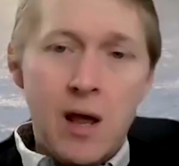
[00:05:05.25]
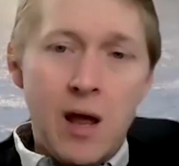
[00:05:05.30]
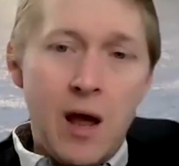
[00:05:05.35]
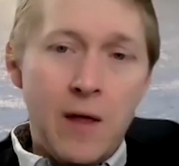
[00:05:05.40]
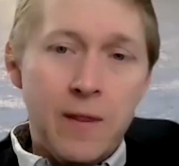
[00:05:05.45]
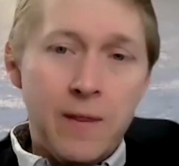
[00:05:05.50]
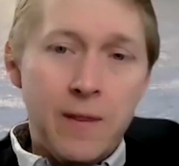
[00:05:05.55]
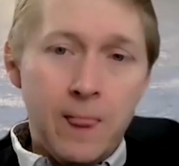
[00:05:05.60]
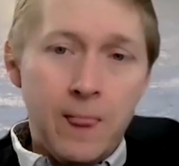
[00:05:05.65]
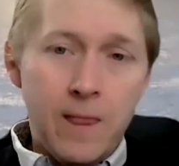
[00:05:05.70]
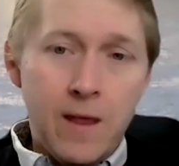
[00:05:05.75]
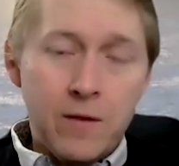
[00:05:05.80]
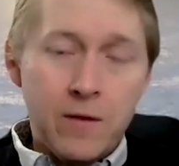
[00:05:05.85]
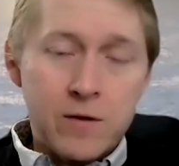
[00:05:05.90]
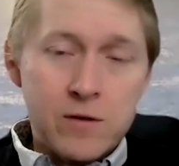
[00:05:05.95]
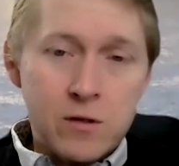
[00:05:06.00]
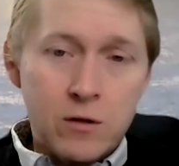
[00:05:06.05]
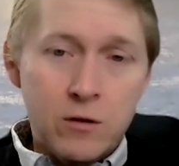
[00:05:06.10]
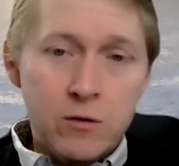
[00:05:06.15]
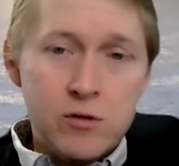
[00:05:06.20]
And
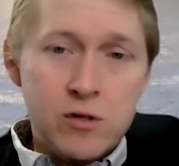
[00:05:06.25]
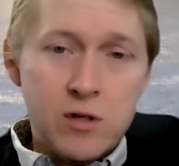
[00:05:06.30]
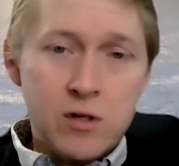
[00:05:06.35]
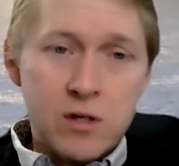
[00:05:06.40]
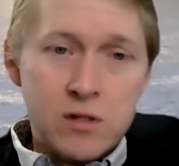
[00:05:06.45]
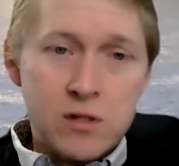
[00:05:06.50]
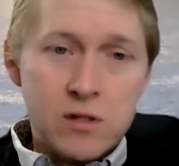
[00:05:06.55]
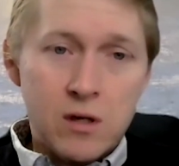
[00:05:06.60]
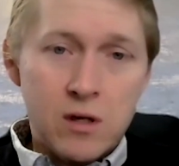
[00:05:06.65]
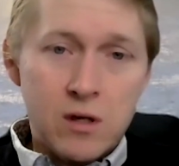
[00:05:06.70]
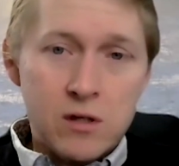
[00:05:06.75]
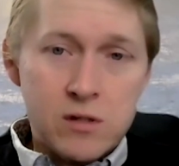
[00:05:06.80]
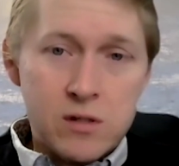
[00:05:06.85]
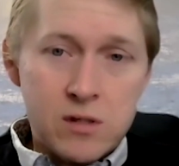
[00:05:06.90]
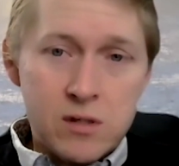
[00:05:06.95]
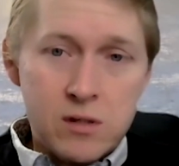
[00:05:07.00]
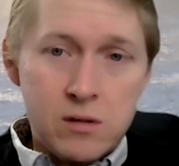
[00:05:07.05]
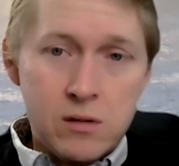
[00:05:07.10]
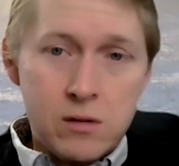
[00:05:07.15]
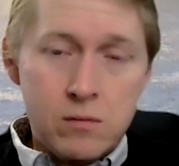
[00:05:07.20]
the solution
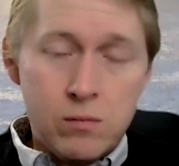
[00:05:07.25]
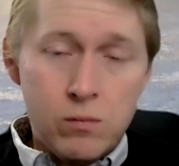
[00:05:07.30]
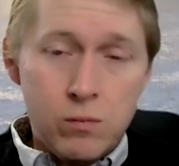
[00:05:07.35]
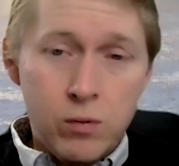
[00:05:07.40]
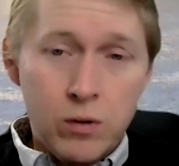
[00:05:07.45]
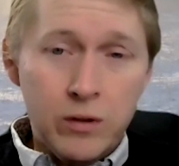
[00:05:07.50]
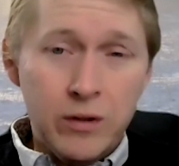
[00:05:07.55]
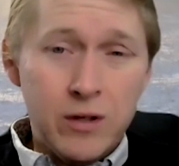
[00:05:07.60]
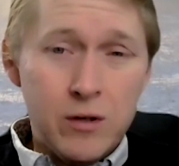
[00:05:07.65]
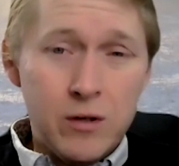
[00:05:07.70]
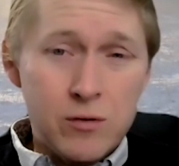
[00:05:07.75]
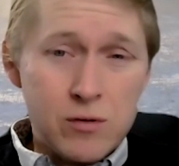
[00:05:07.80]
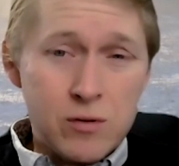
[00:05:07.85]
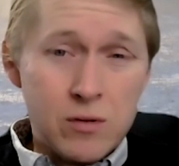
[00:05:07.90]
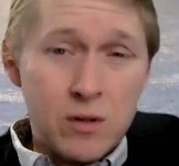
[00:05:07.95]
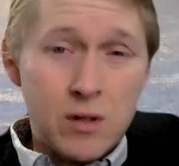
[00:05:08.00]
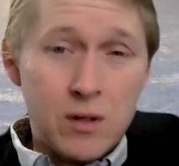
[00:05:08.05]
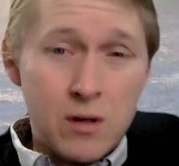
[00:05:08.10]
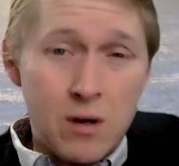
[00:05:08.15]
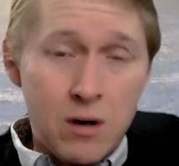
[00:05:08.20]
is really
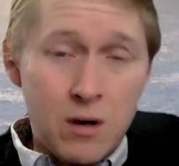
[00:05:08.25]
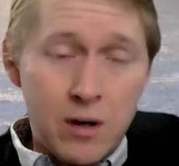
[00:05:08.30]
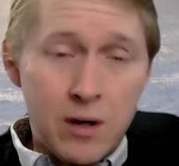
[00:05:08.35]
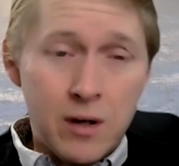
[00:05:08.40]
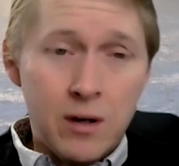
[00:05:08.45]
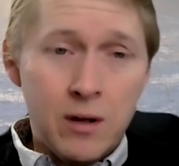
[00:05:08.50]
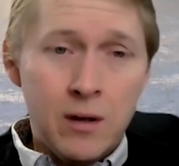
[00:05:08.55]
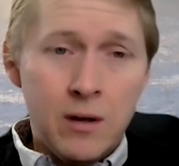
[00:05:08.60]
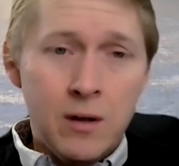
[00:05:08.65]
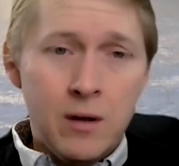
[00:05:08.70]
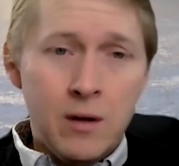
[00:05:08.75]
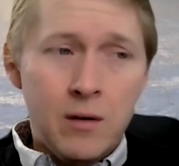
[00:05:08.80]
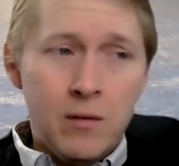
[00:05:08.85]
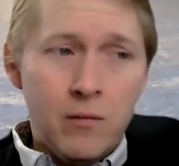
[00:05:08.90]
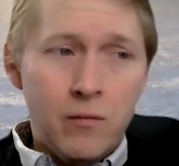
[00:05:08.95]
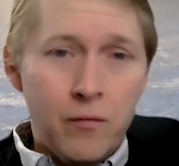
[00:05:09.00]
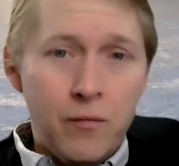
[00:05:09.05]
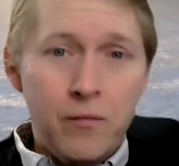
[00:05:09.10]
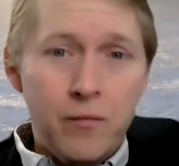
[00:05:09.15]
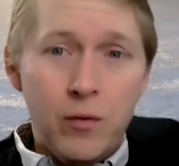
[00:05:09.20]
usually not
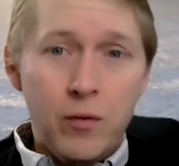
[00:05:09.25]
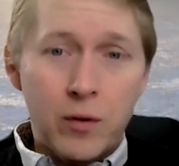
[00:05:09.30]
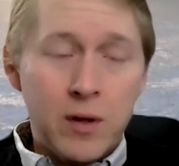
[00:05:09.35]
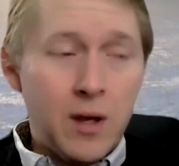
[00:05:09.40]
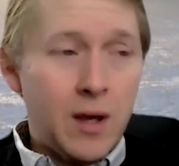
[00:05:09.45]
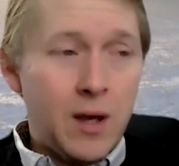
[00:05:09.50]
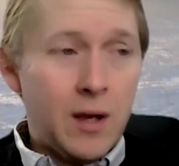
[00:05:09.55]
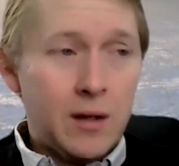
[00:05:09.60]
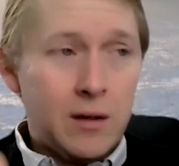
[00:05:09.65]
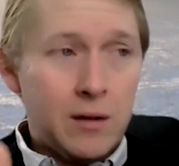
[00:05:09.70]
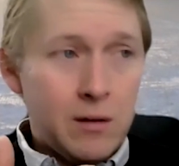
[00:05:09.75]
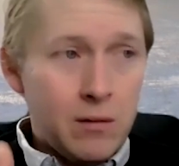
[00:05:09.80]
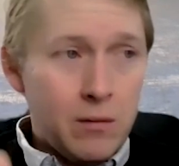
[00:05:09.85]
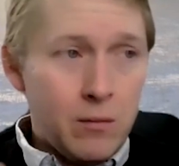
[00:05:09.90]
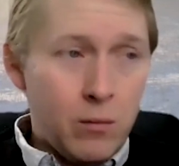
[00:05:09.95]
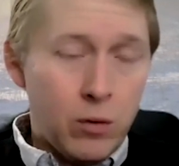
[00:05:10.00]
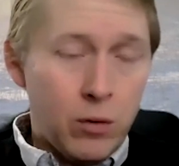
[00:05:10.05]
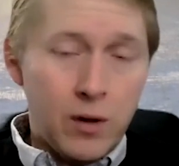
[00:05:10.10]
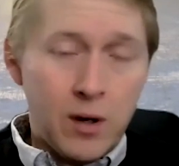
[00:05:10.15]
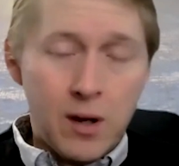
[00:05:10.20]
looking at
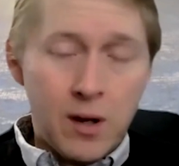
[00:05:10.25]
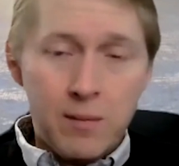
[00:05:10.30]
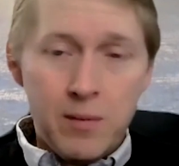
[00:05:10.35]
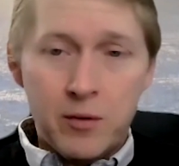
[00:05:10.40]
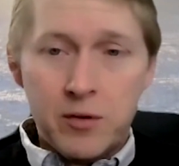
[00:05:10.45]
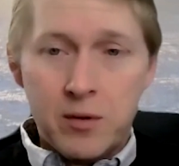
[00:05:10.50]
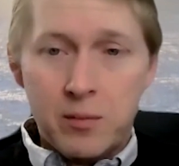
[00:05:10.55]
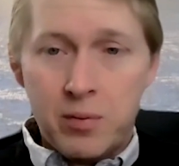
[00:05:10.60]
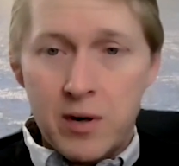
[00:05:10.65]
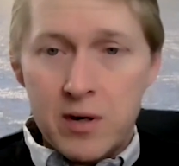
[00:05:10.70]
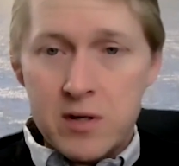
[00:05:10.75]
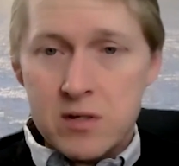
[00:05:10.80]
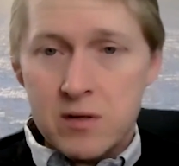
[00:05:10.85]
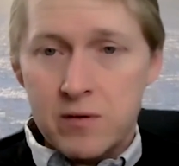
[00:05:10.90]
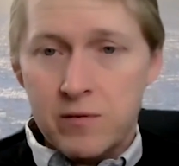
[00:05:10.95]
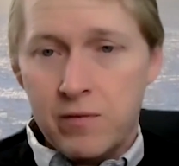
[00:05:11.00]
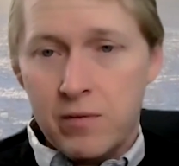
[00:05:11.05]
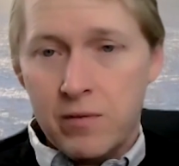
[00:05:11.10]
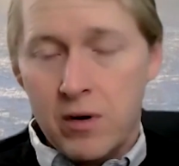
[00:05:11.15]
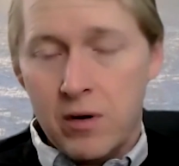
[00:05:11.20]
worrying about the price
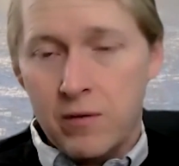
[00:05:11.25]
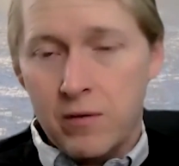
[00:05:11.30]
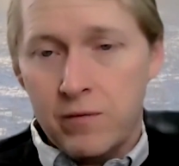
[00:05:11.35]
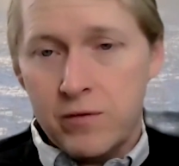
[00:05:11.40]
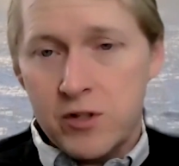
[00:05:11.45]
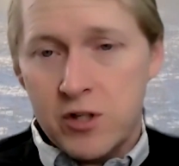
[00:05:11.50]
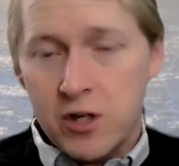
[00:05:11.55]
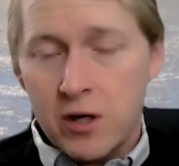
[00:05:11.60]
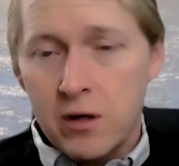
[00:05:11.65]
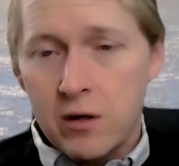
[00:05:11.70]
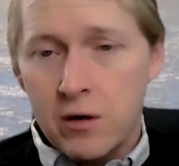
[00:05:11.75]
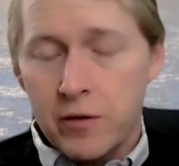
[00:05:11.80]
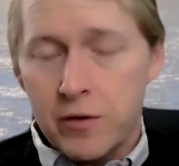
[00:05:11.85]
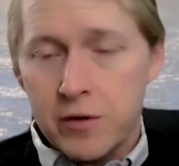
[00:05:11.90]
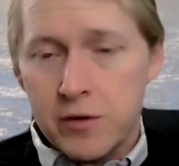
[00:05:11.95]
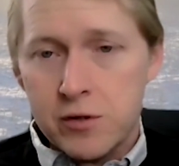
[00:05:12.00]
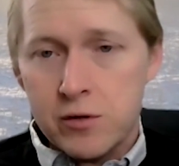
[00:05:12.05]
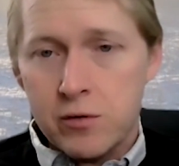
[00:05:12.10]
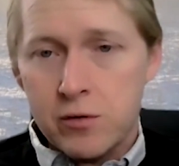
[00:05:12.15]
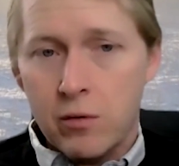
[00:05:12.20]
of chicken on
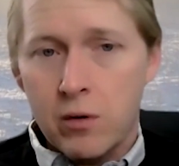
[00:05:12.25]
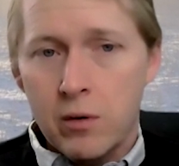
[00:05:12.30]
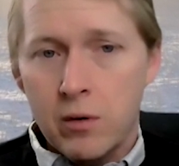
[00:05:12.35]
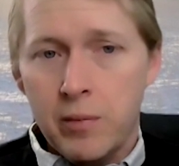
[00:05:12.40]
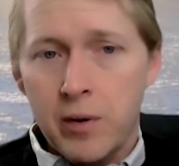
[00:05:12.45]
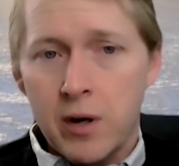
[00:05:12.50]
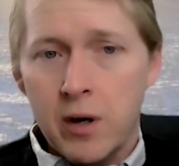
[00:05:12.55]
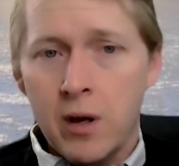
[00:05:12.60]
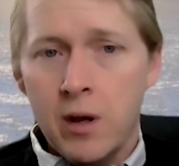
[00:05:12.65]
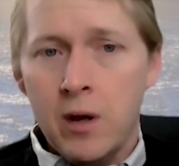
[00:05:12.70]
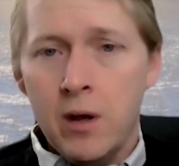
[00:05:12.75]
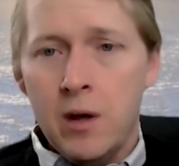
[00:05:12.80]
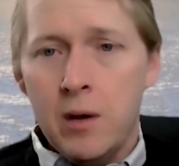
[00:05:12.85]
the store, but